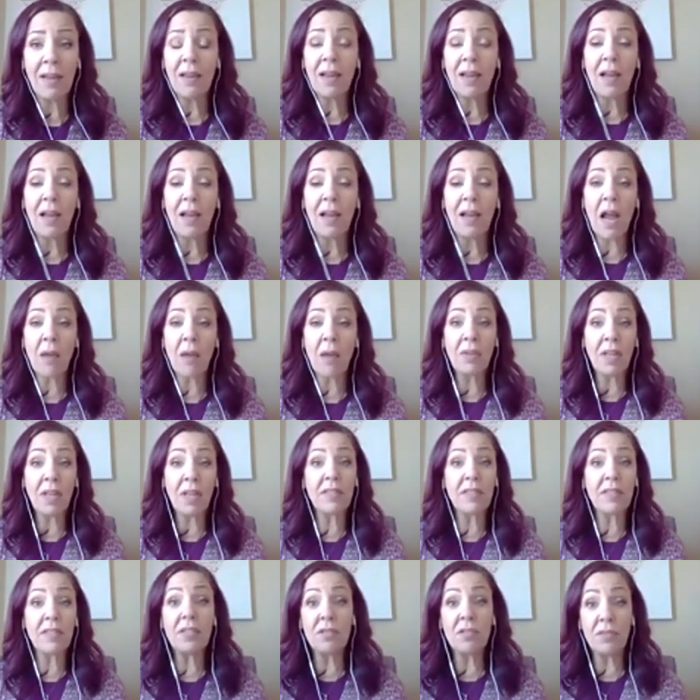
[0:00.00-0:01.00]
I would love
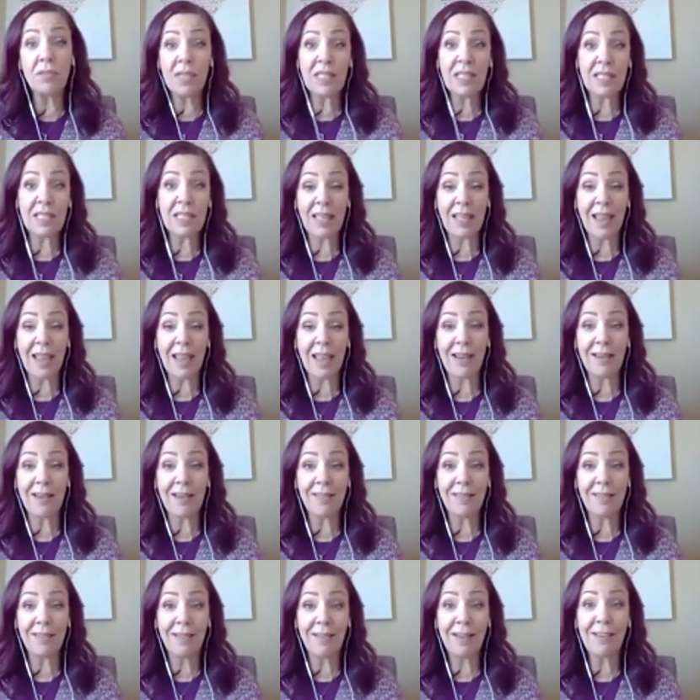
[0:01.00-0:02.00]
to do this again,
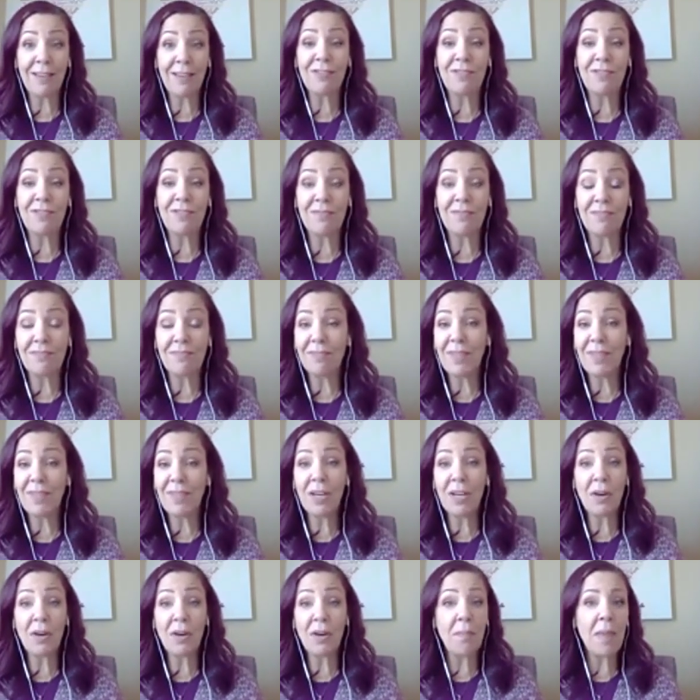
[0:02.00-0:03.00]
and
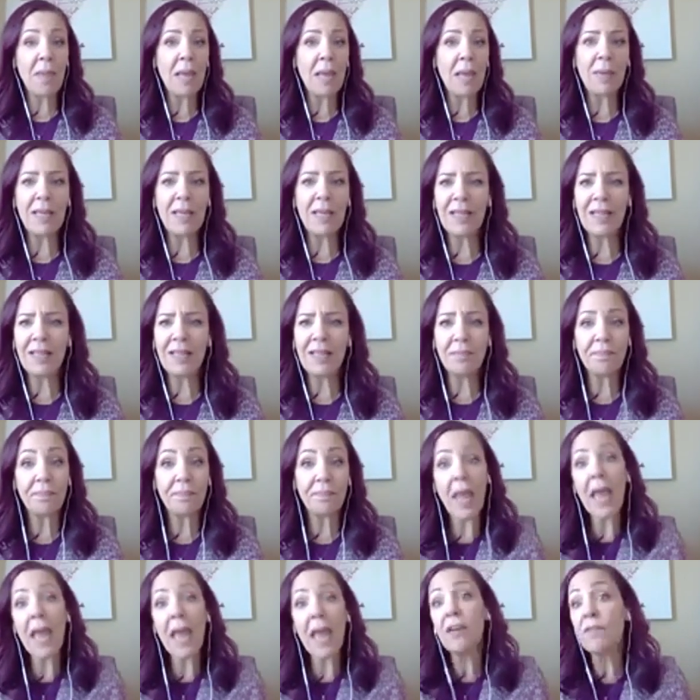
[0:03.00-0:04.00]
maybe
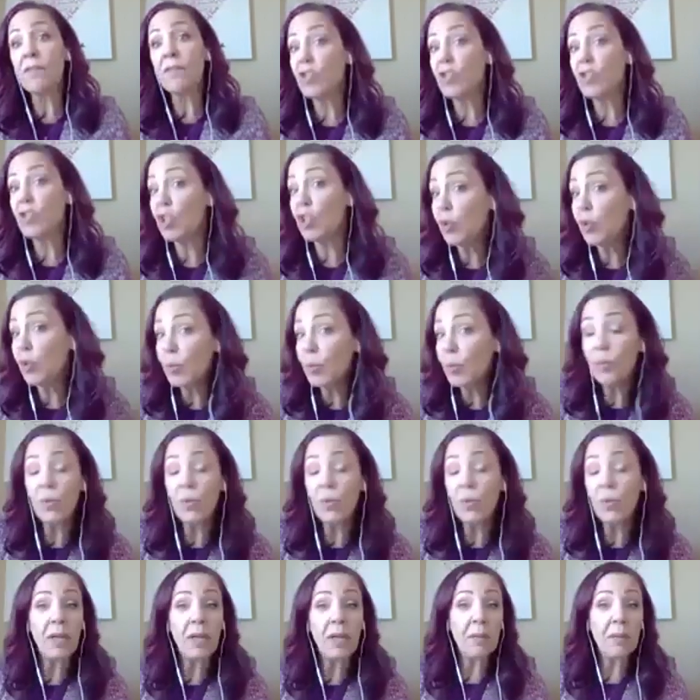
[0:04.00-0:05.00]
end of June,
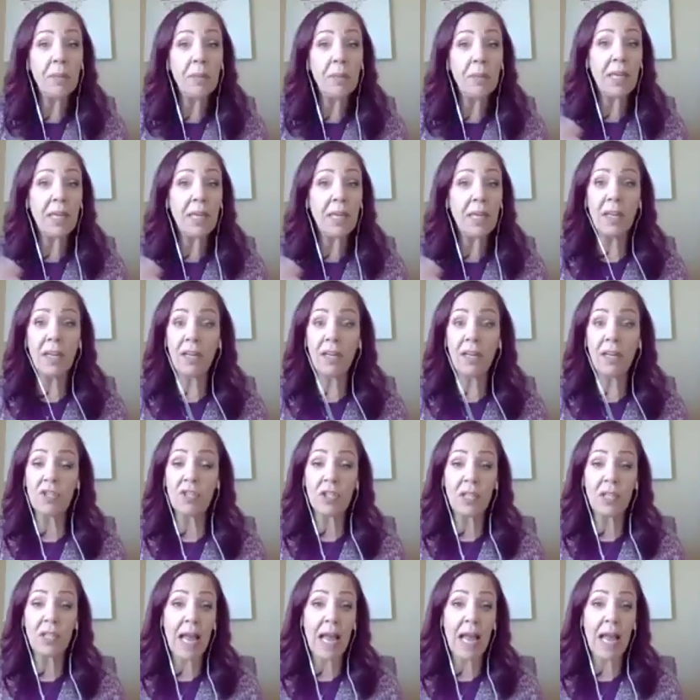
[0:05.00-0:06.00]
beginning of
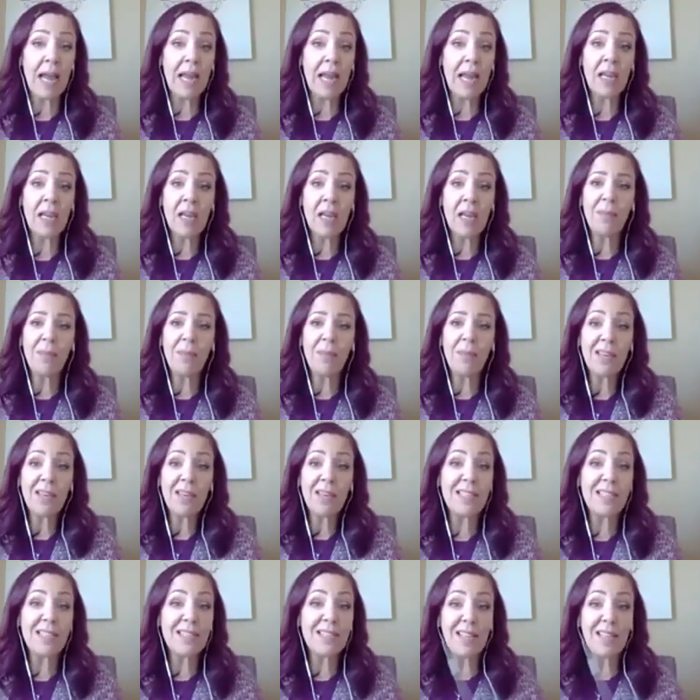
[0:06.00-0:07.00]
July,
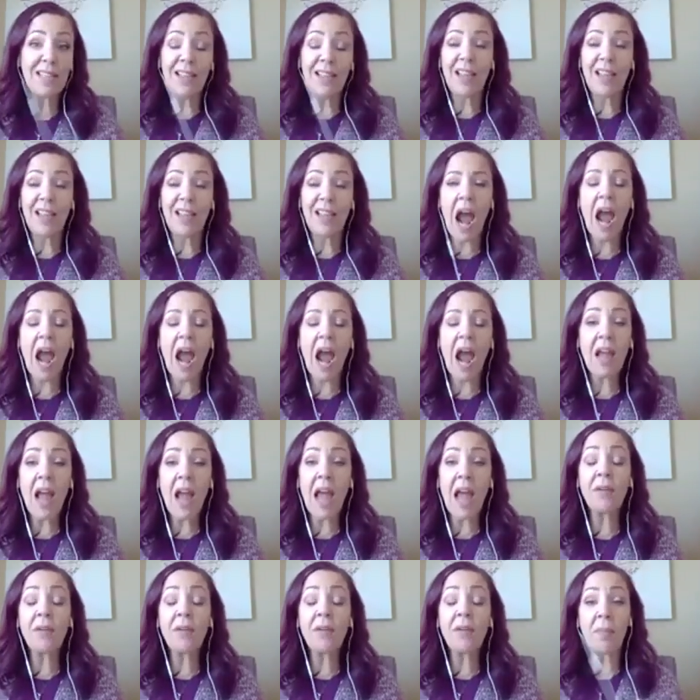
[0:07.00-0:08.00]
because I
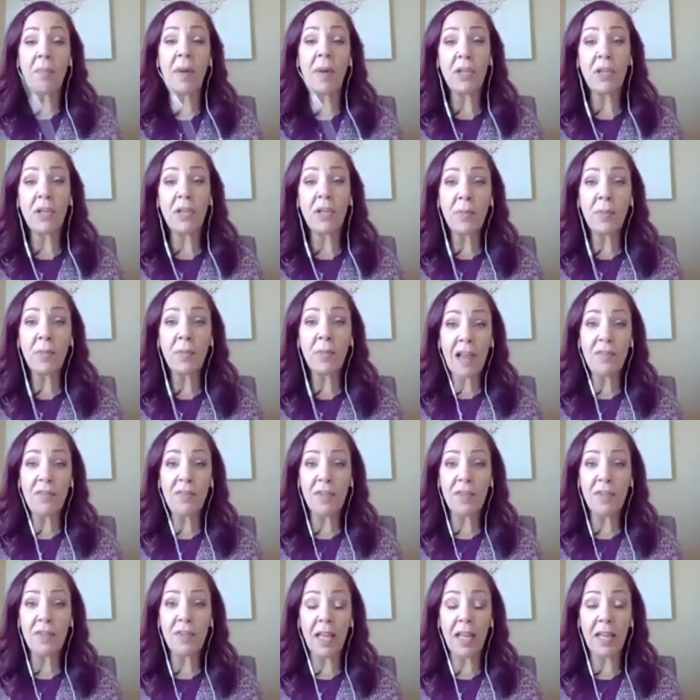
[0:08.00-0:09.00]
don't know about you, but I
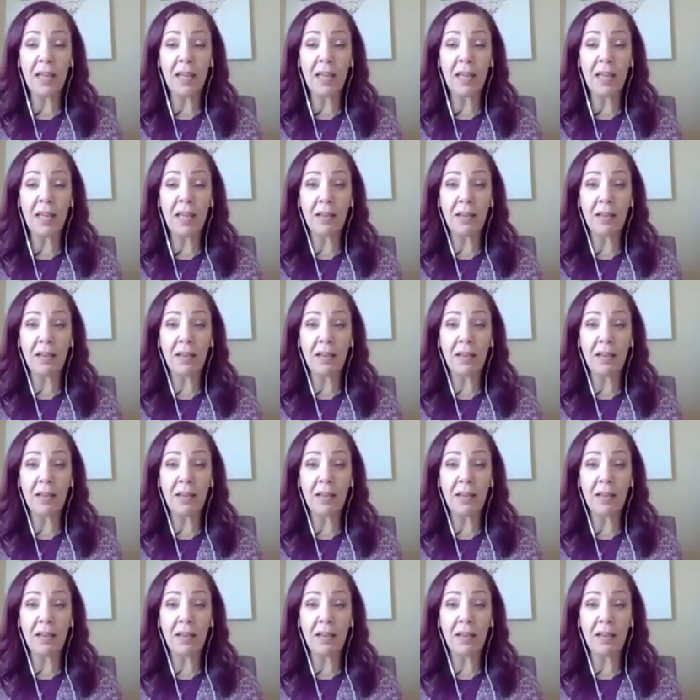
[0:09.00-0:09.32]
feel like